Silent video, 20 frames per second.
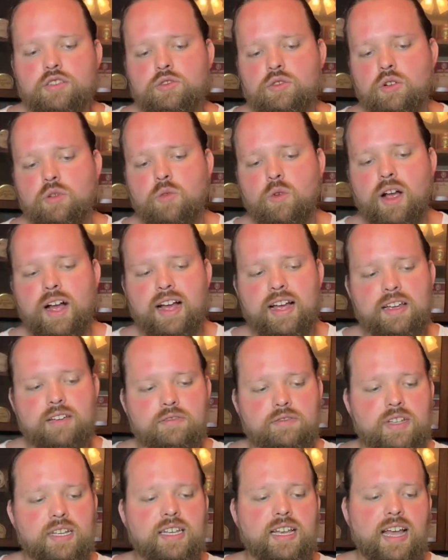to
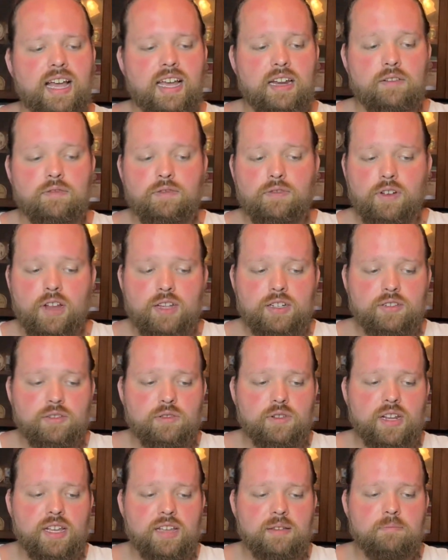arrive, had
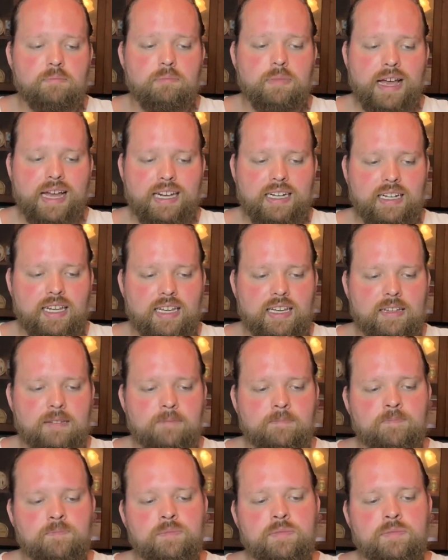flustered him badly.